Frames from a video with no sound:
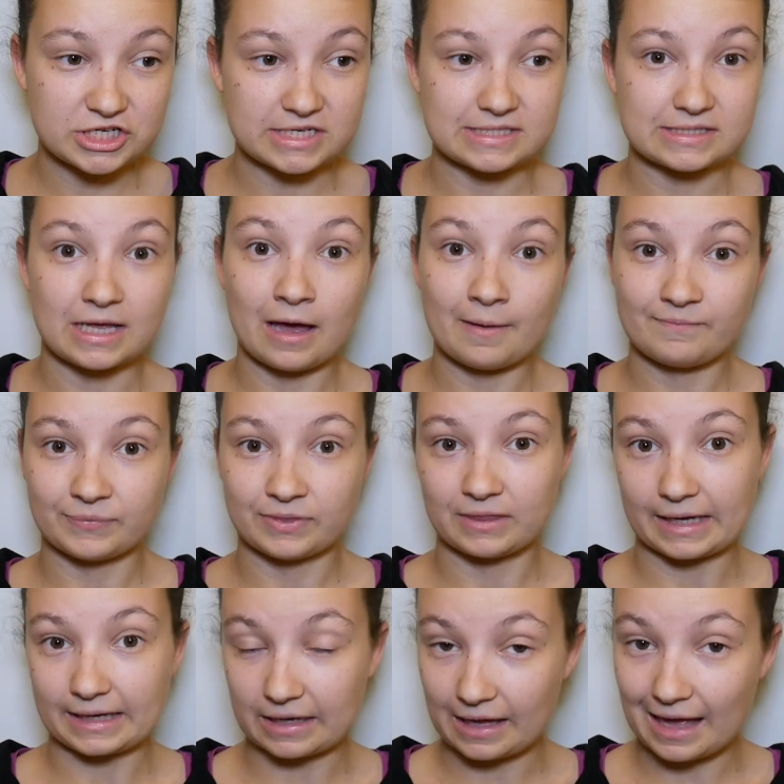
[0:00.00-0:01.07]
is
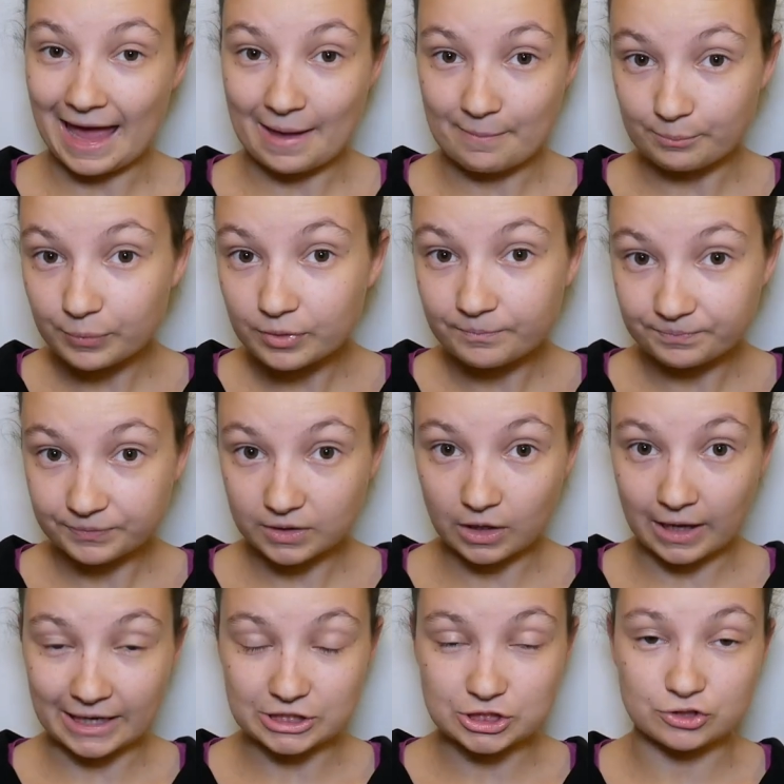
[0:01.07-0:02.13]
like a hemp
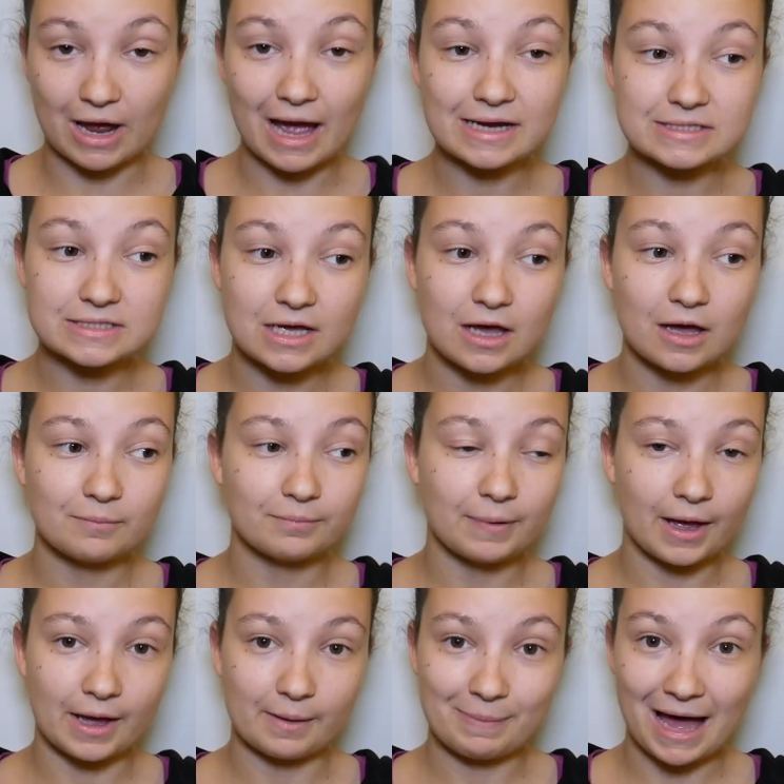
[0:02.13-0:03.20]
extract,
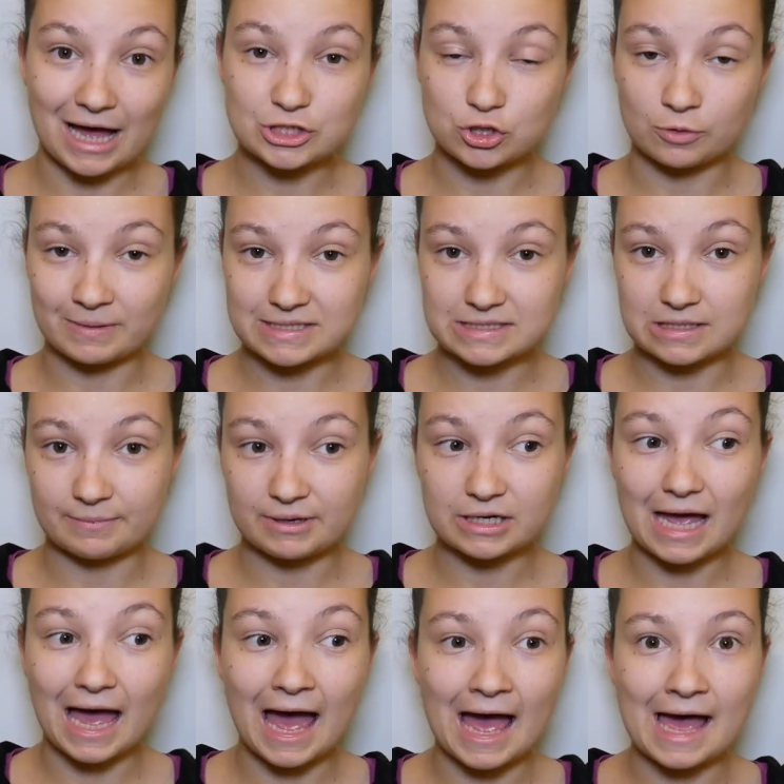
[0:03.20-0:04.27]
patch on my
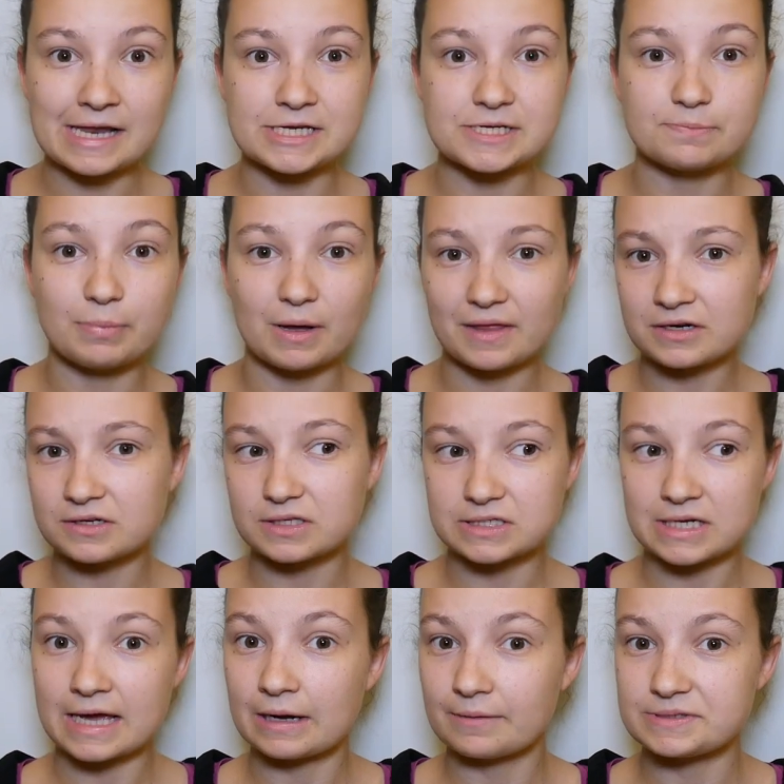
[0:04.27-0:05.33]
stomach, and by the end of the
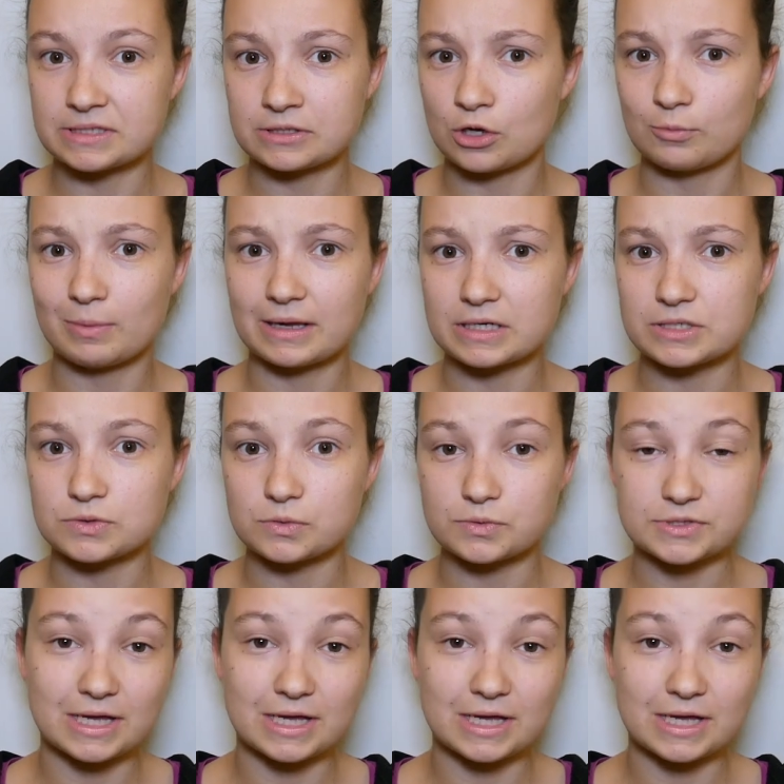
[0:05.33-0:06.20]
day I was in no pain at all.